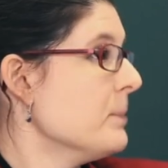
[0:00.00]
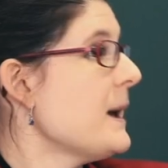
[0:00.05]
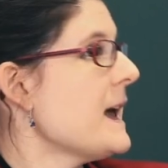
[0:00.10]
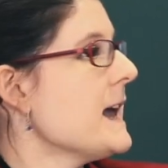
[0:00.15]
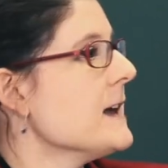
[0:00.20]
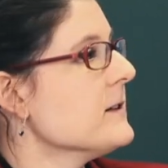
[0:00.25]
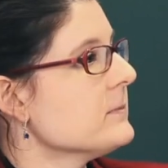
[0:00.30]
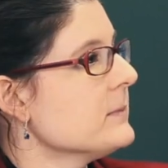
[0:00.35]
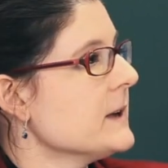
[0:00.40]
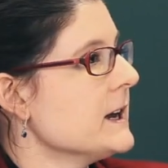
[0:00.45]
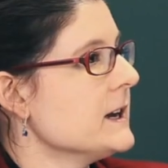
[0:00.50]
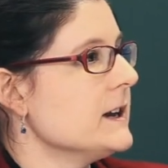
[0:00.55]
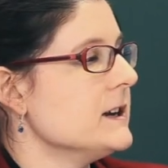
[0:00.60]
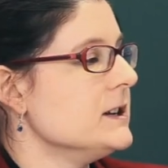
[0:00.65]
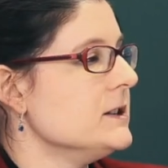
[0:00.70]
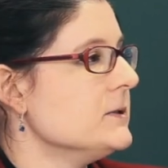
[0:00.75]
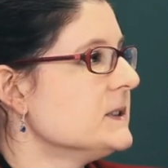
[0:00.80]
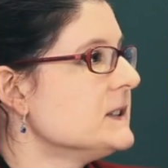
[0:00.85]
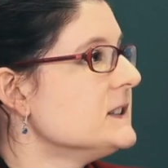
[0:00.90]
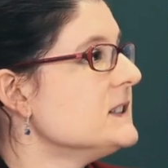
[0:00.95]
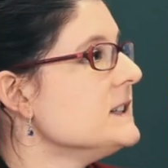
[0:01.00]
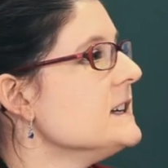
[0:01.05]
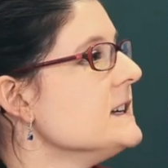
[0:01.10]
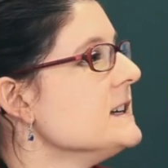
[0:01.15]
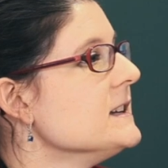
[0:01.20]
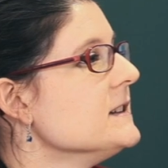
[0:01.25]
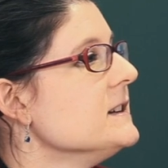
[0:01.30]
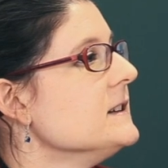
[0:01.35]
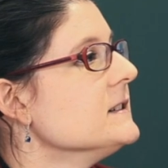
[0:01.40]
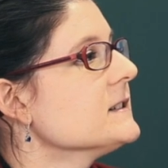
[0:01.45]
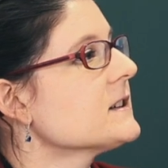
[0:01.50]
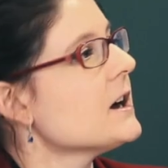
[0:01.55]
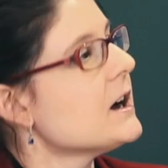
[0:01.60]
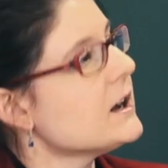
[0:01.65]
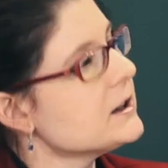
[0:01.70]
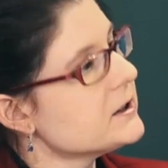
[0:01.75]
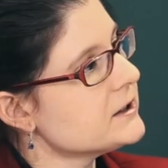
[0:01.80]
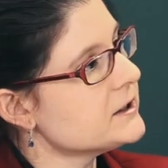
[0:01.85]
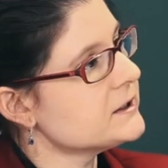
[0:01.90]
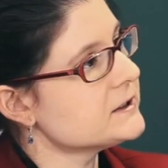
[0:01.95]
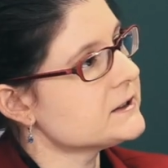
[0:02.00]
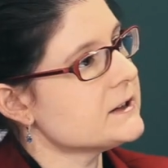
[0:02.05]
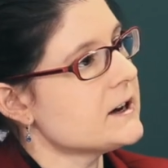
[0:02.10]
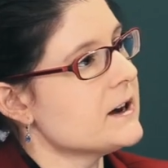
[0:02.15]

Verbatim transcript: pavement, and you see these colors,